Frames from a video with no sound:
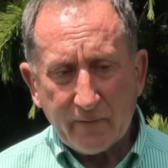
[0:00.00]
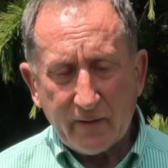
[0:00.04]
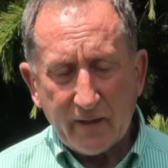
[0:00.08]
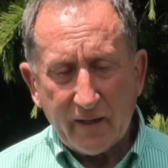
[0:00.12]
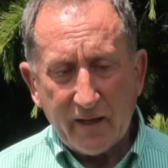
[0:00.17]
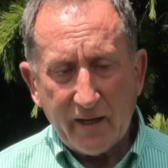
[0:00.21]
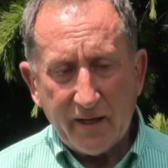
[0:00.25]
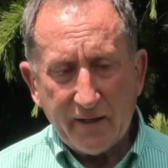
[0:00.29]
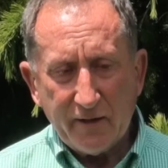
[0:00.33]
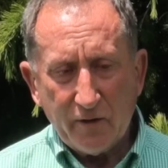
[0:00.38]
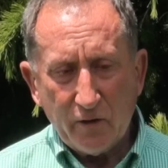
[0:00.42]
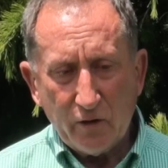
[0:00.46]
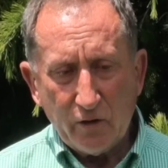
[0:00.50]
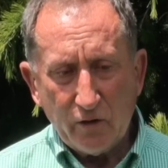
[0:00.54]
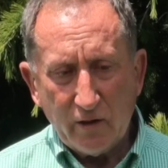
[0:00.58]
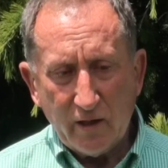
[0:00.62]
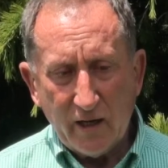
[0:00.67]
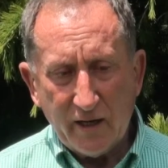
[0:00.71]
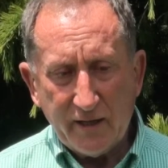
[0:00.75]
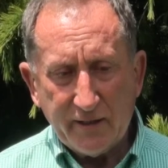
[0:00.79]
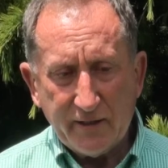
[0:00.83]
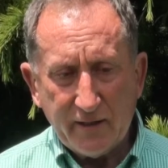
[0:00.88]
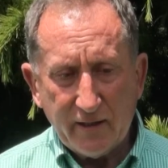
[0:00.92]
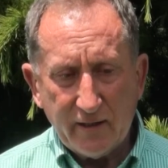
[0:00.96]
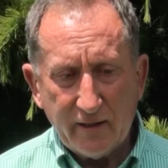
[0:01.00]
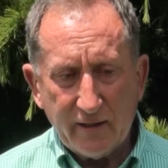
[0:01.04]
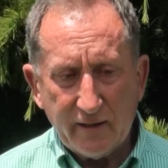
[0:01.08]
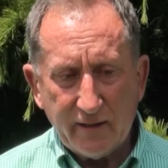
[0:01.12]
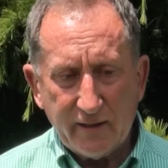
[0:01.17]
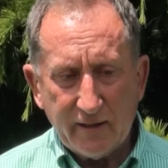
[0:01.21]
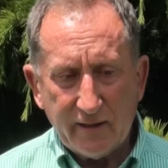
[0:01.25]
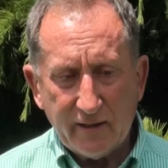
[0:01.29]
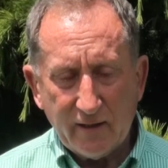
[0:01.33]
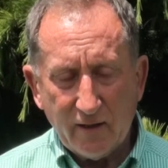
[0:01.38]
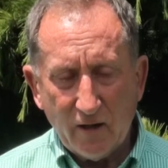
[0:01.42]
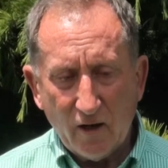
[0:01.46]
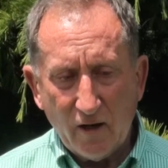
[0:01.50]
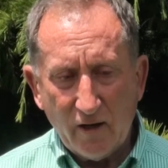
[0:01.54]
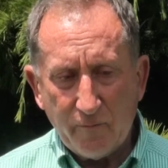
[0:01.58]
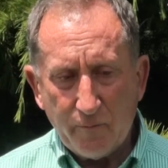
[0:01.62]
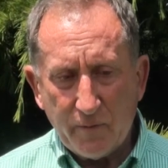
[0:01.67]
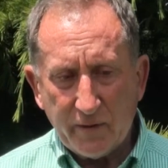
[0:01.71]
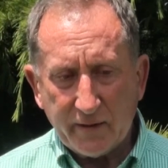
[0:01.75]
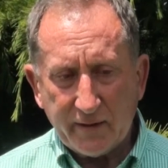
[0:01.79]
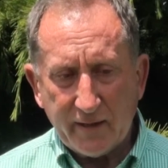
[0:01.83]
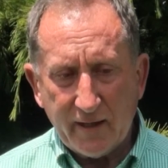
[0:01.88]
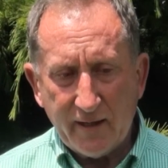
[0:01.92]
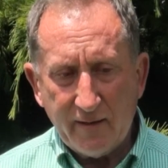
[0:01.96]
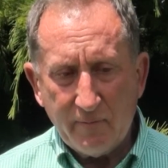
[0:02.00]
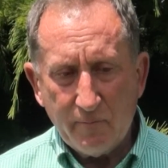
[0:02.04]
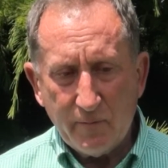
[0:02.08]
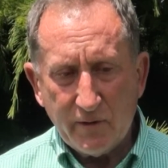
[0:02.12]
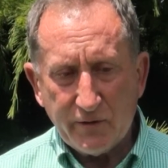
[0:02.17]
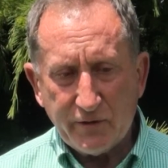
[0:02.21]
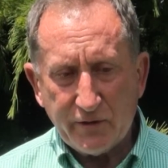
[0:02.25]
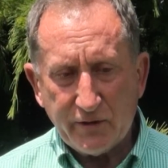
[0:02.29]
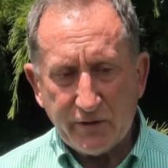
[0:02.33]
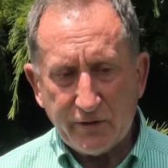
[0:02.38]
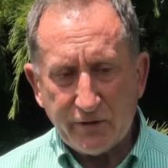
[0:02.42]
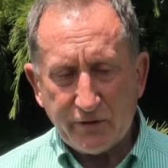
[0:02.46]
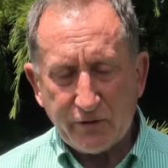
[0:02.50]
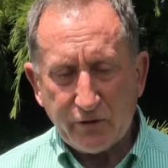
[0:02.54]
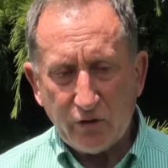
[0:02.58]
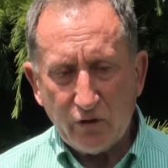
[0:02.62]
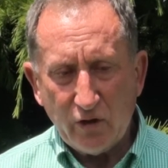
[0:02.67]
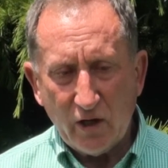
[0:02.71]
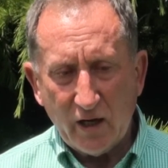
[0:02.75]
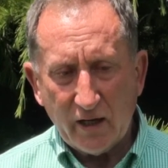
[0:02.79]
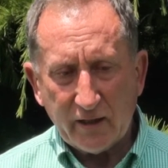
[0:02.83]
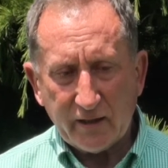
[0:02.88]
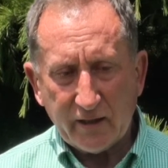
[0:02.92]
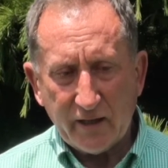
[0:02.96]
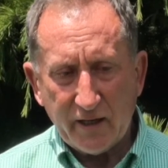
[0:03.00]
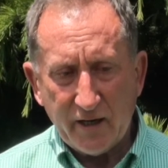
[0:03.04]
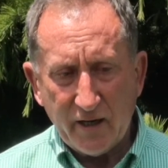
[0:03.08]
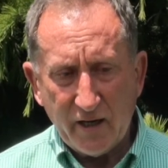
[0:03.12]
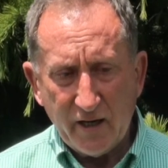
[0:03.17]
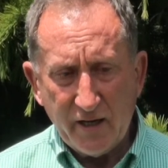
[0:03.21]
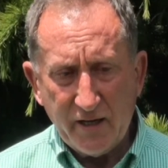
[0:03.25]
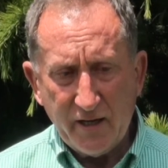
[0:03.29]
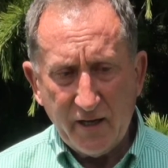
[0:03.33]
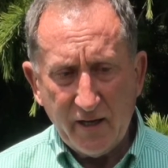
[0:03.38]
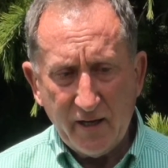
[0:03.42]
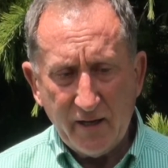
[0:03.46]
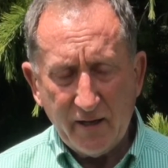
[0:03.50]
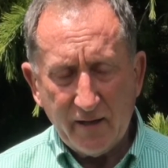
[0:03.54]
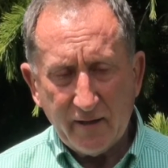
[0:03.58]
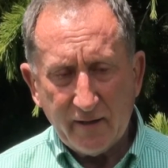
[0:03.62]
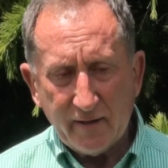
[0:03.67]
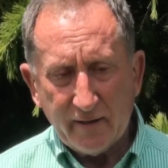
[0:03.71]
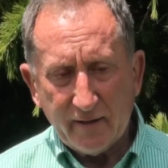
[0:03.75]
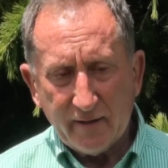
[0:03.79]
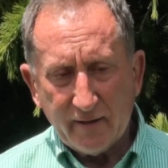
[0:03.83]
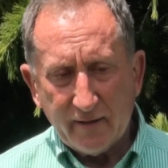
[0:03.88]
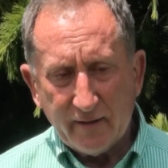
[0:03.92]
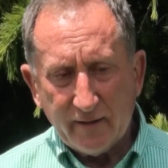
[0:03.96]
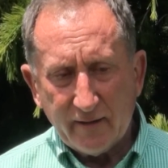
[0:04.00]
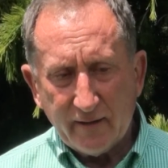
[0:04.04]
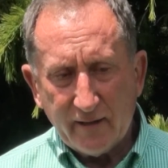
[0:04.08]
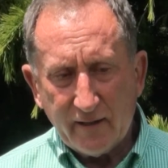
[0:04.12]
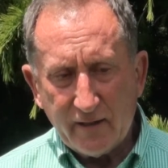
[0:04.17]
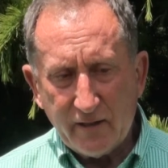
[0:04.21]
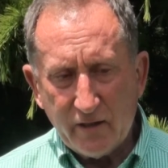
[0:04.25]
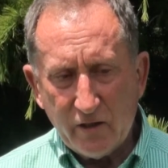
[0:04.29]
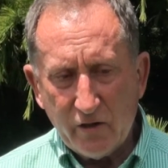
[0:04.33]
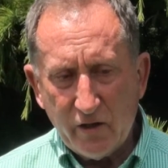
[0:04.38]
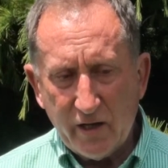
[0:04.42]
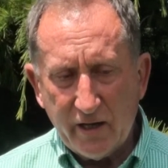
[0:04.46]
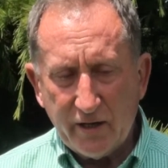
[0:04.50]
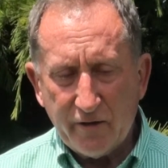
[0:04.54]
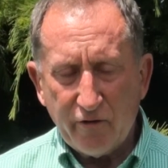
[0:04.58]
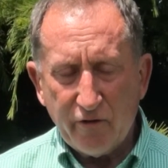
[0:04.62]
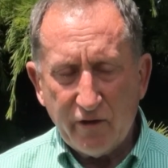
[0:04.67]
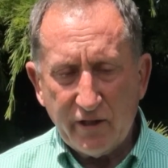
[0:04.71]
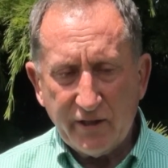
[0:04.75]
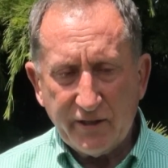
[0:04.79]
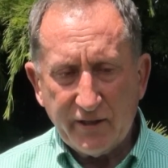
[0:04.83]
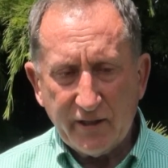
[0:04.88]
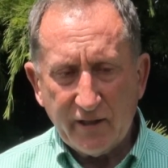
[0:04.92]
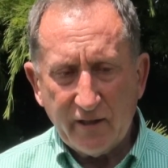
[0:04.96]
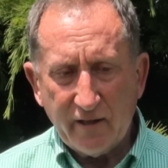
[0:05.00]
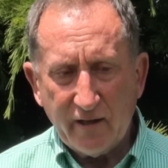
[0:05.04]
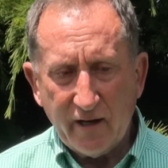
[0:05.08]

and who later in life became Mrs. Tuhakaraina, and you had Rita